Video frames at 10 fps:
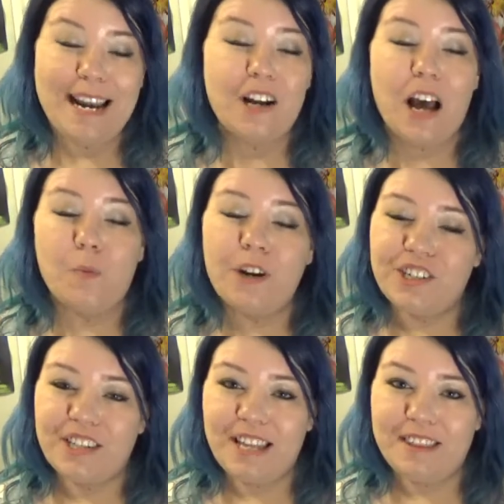and I
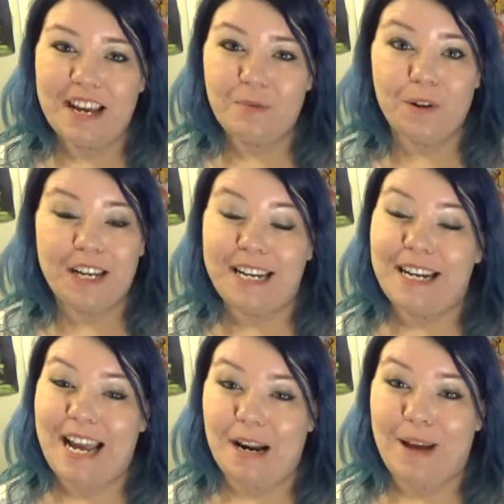wish that that would get
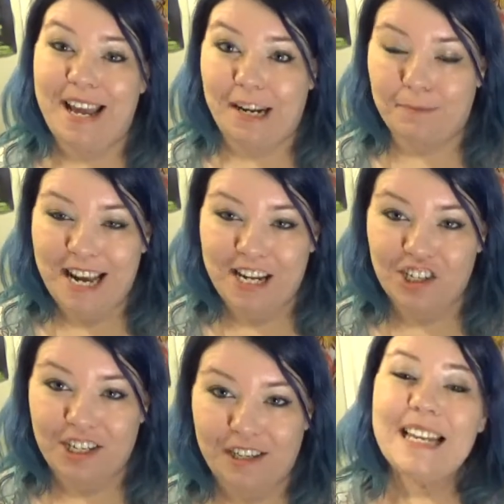an anime adaptation.